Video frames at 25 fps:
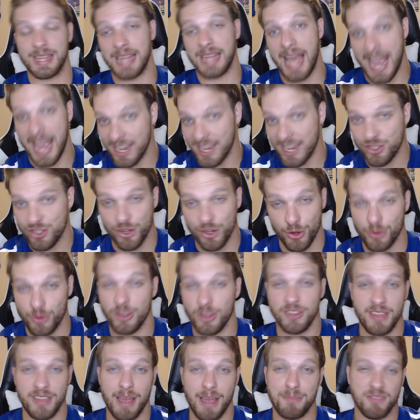Last year
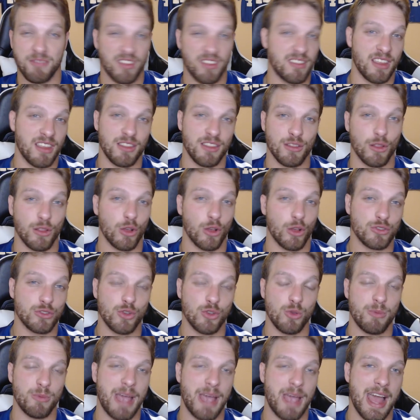the depth didn't look
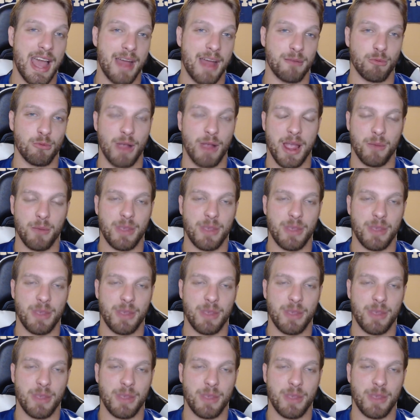too bad, right?